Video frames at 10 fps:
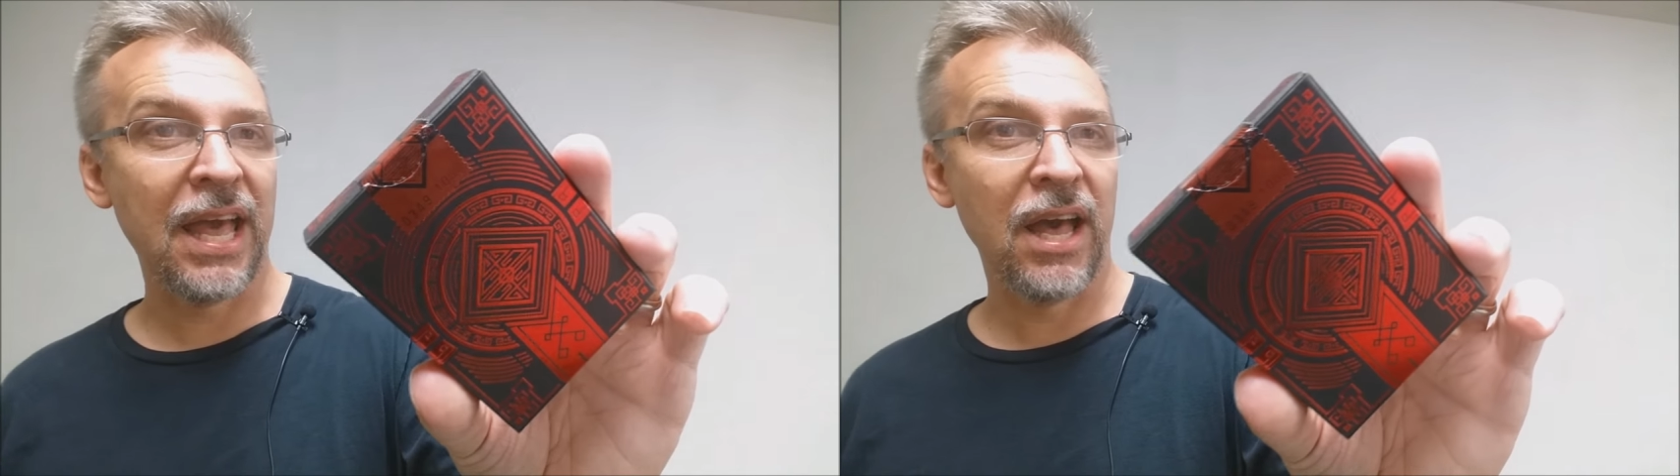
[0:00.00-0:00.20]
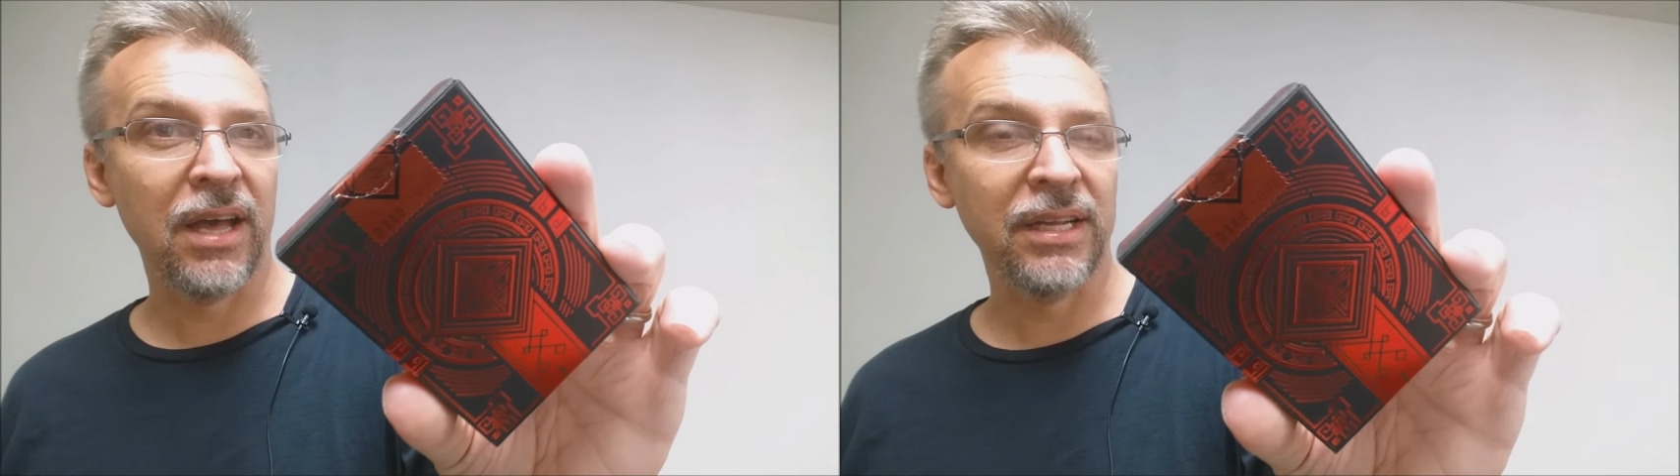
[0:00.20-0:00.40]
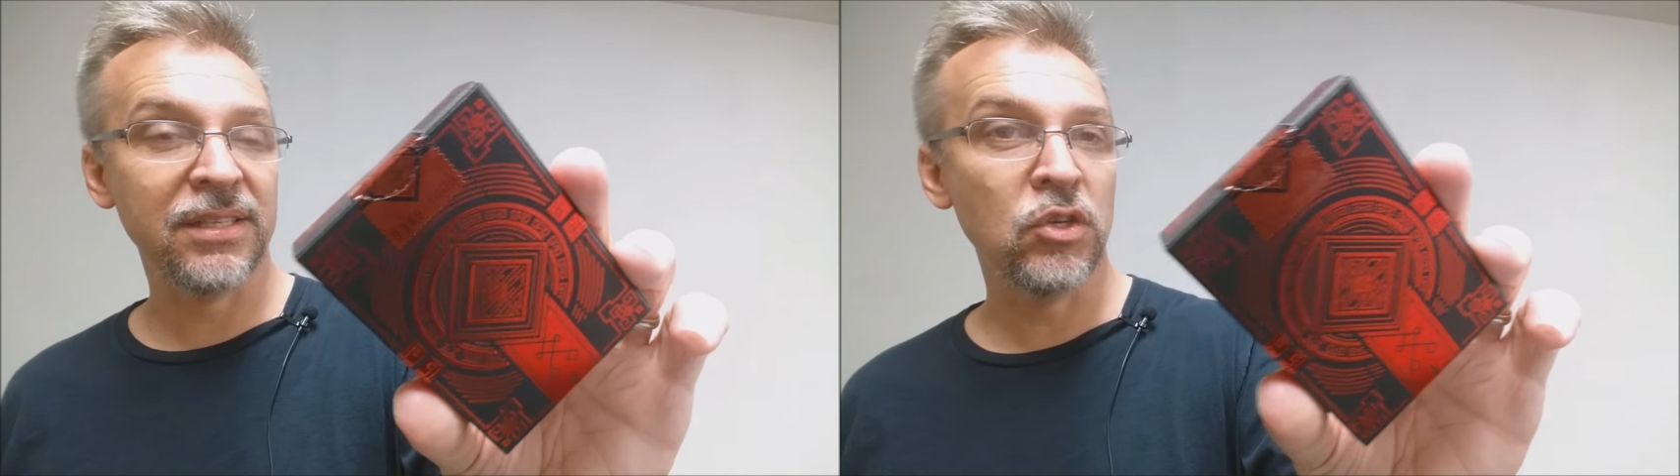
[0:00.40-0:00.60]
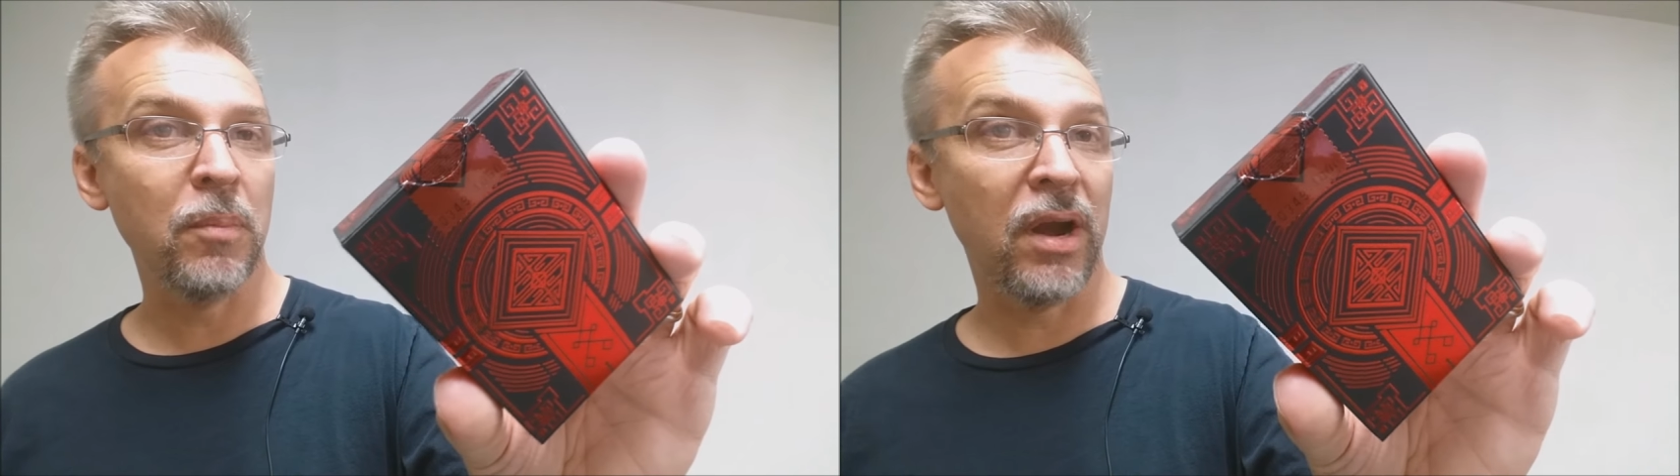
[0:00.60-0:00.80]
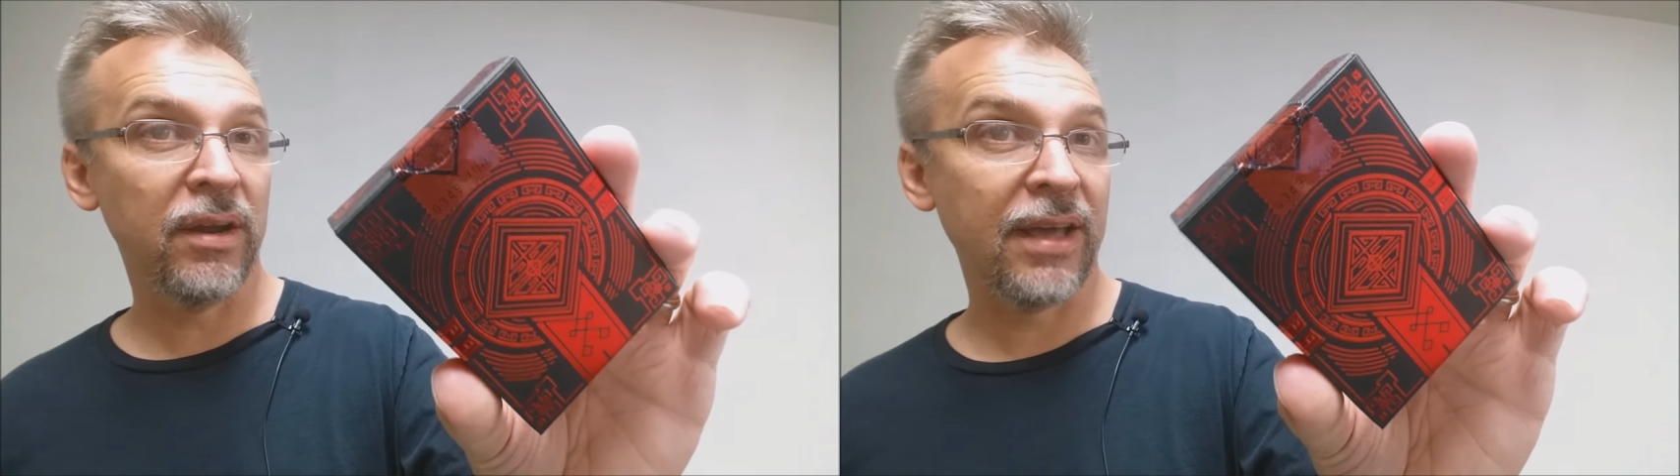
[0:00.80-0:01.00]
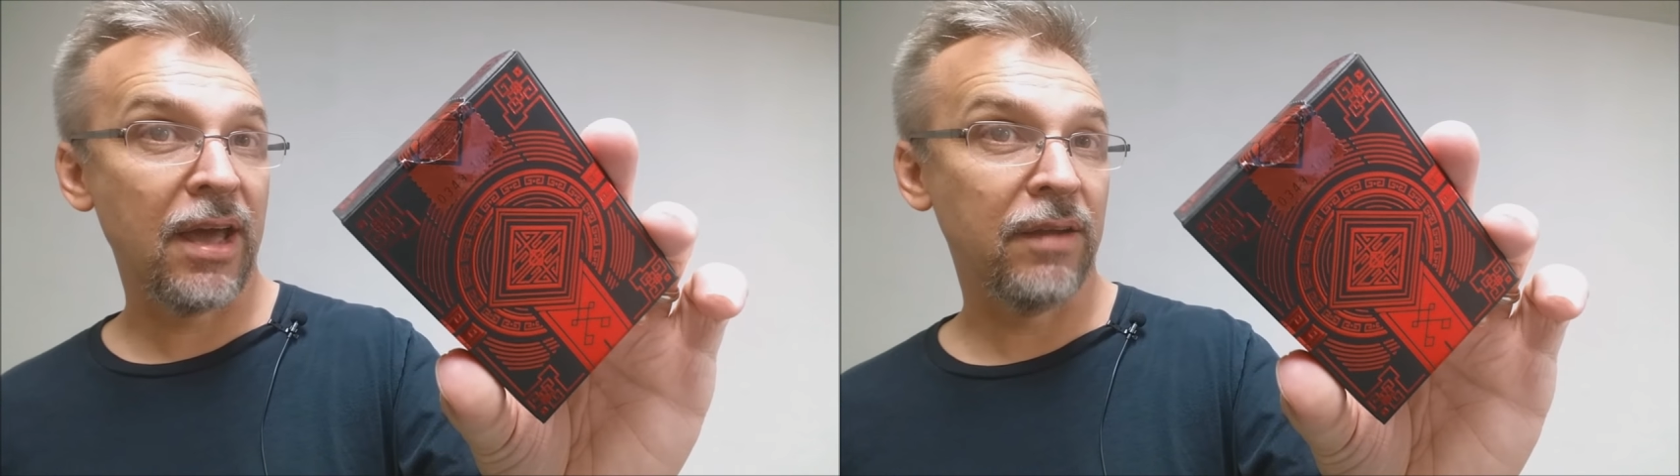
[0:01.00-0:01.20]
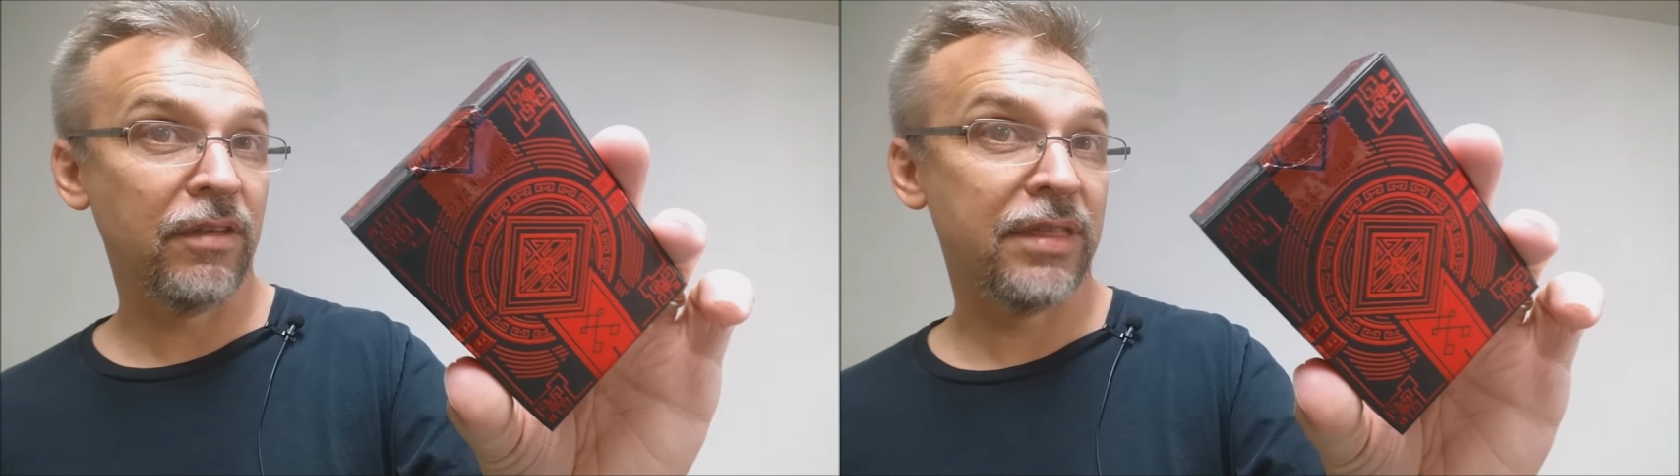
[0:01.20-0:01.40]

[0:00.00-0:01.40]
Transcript: uh, it's numeric out of a